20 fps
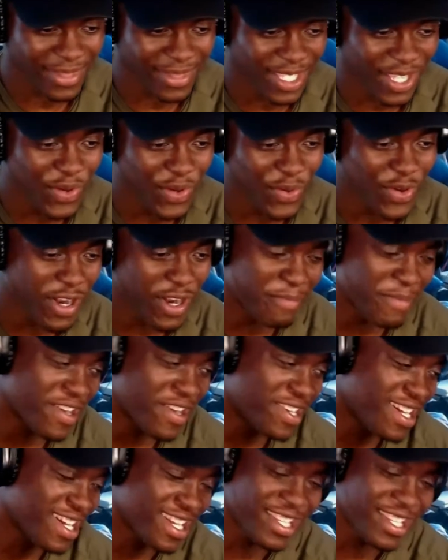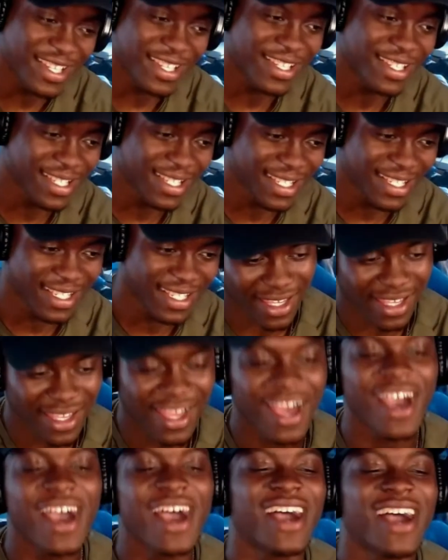Don't worry about that.
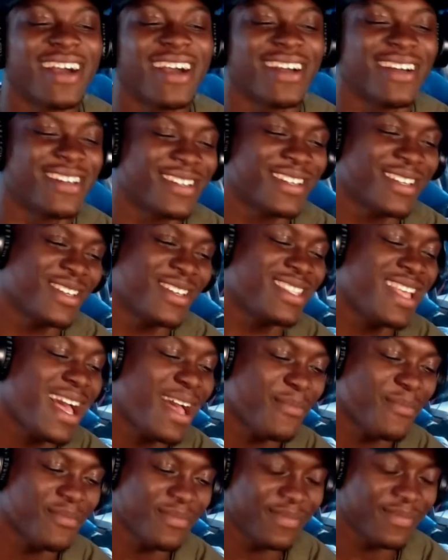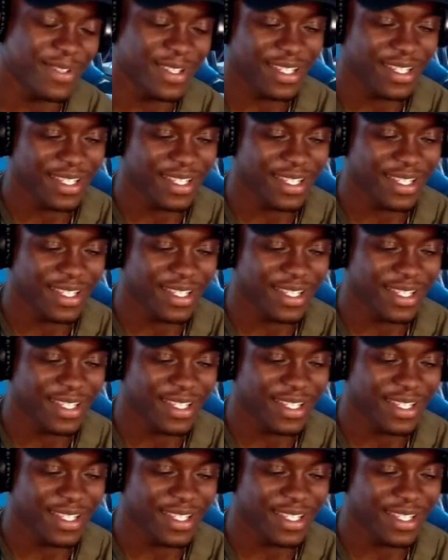Ah, damn.